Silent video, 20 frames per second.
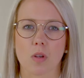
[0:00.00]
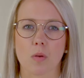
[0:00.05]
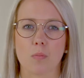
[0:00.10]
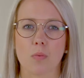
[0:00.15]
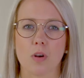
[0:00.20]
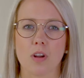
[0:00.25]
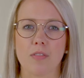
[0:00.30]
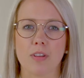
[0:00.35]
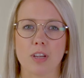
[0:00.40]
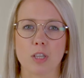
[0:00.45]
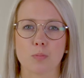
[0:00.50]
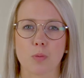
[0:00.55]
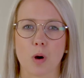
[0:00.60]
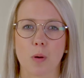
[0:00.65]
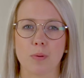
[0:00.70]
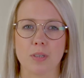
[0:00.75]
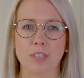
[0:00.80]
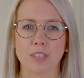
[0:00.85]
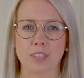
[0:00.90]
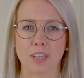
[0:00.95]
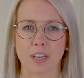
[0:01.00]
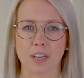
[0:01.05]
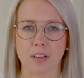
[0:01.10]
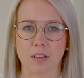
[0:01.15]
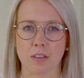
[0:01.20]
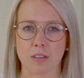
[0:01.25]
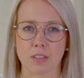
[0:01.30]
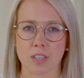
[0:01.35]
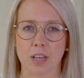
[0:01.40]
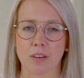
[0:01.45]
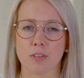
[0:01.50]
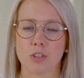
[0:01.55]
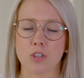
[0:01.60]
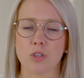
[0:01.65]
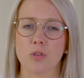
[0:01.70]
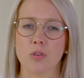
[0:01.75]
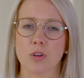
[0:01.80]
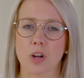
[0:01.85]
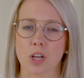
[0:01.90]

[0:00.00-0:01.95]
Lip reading: Previous property cycles have shown